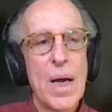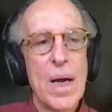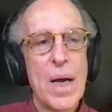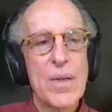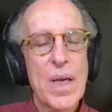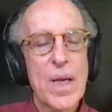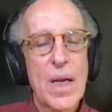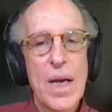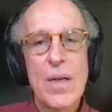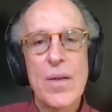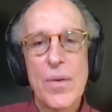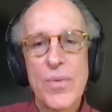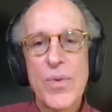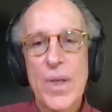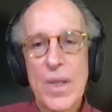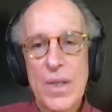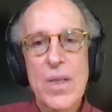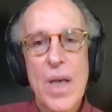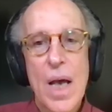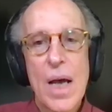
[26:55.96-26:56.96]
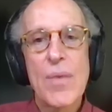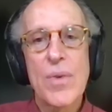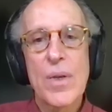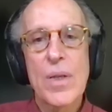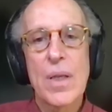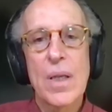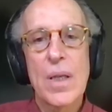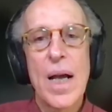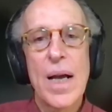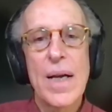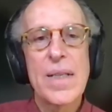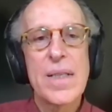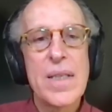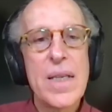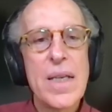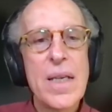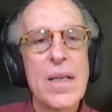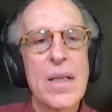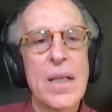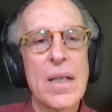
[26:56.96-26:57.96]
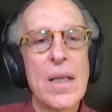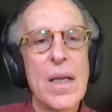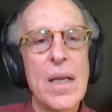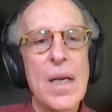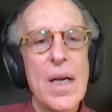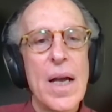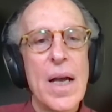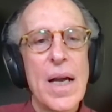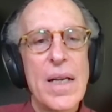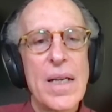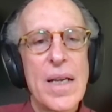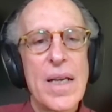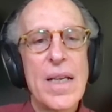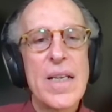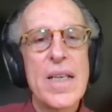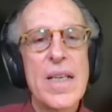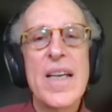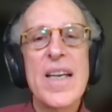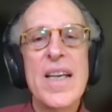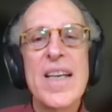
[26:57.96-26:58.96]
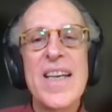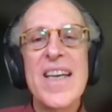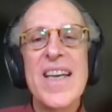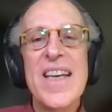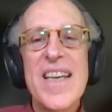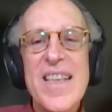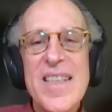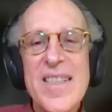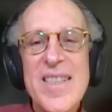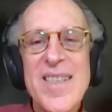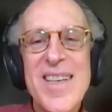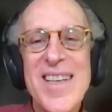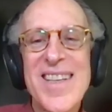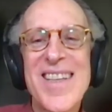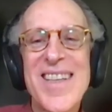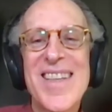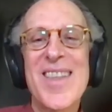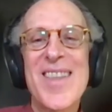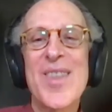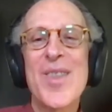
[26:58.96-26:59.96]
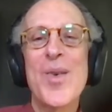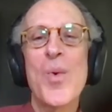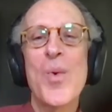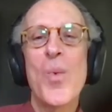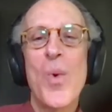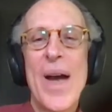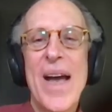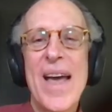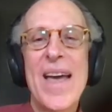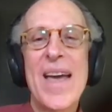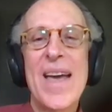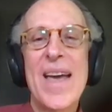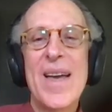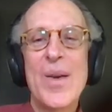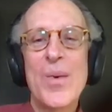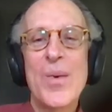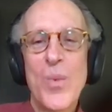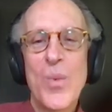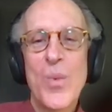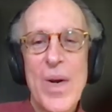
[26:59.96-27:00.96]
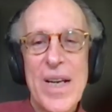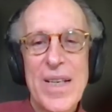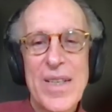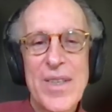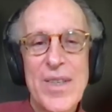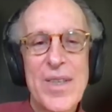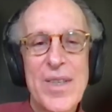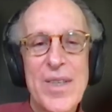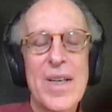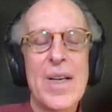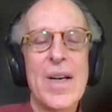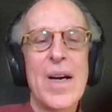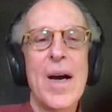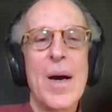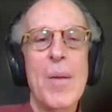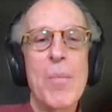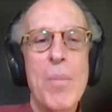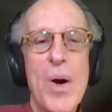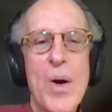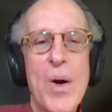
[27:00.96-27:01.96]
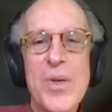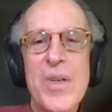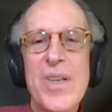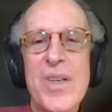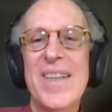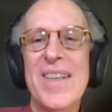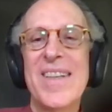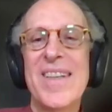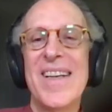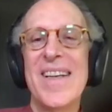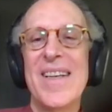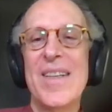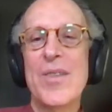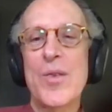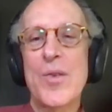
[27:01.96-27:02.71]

a kind of philosophical ideal. And is it the way in which emotion is